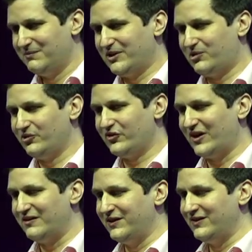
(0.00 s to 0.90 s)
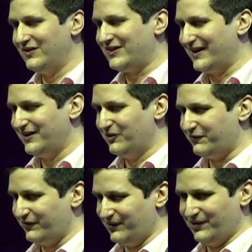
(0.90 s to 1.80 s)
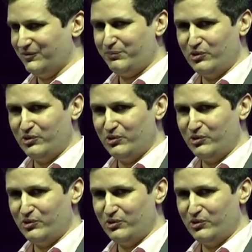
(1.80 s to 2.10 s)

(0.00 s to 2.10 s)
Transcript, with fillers: because having this kind of uh,